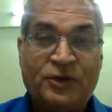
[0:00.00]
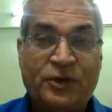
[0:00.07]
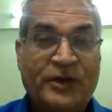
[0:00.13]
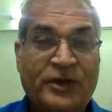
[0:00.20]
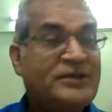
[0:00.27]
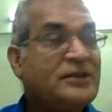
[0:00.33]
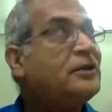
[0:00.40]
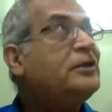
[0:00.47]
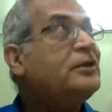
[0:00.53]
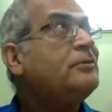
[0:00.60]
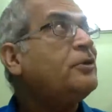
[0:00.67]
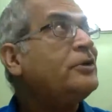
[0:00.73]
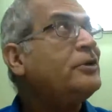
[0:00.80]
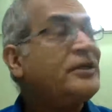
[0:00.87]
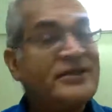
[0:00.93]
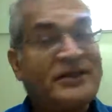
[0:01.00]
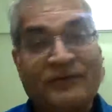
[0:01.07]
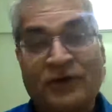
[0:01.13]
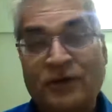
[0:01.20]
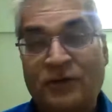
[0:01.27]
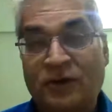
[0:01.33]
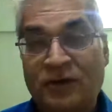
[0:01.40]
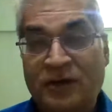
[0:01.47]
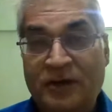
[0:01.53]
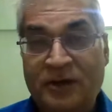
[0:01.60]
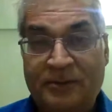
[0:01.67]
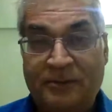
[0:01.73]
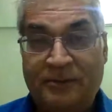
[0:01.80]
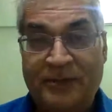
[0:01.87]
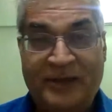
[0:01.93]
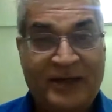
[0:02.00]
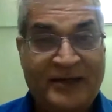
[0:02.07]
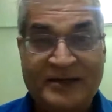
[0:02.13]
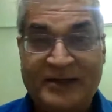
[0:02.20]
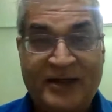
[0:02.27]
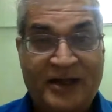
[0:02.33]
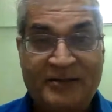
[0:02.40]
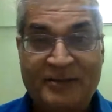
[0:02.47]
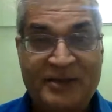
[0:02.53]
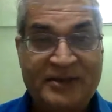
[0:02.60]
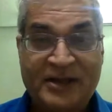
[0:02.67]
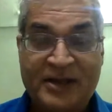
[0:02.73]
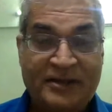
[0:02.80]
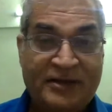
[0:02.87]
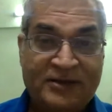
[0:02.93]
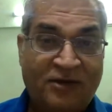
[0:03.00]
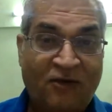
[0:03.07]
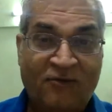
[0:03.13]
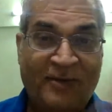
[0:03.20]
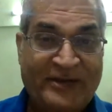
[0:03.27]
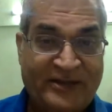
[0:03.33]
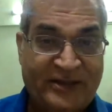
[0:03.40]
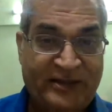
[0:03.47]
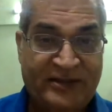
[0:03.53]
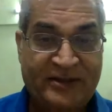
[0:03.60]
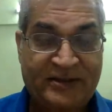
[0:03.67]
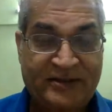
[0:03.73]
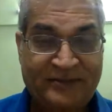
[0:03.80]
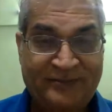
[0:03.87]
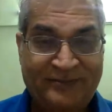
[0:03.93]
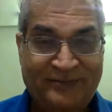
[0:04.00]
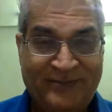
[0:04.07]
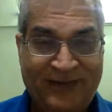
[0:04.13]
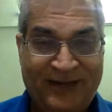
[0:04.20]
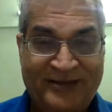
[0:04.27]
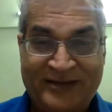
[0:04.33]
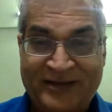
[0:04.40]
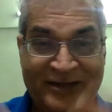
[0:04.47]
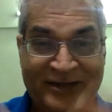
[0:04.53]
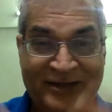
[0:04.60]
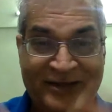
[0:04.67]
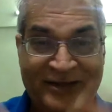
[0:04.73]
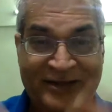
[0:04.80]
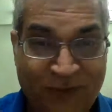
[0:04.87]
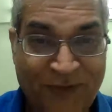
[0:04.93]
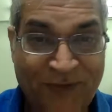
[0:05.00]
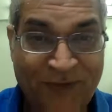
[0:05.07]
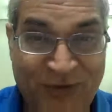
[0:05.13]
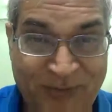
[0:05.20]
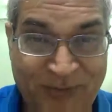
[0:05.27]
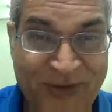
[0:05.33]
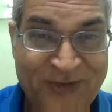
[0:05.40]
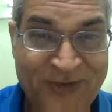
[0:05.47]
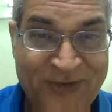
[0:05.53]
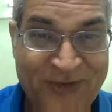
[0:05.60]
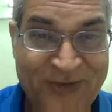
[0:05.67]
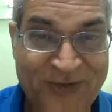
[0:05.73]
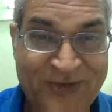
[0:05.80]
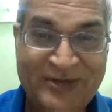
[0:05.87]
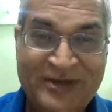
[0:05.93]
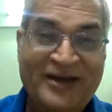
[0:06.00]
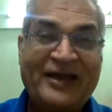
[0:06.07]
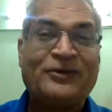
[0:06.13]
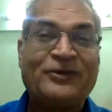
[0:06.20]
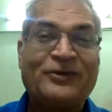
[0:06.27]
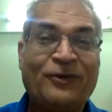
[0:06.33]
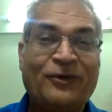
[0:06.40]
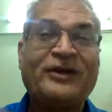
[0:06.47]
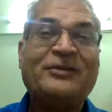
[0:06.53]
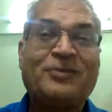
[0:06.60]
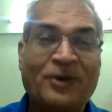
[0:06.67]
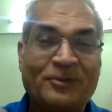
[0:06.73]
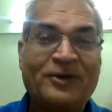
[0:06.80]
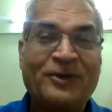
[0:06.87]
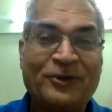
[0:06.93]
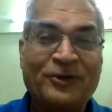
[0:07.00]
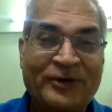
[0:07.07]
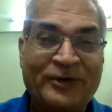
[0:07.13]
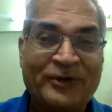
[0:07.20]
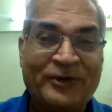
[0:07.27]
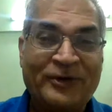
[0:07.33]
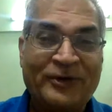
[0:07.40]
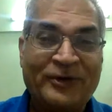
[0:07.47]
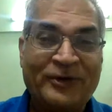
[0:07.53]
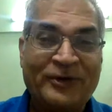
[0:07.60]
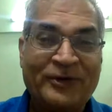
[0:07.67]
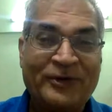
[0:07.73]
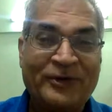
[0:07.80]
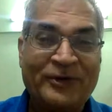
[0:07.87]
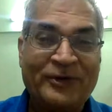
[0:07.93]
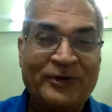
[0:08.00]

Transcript: It's early morning, 7 o'clock, but I said I must get this off my chest and send it to you in a video, because that only probably you take the initiative to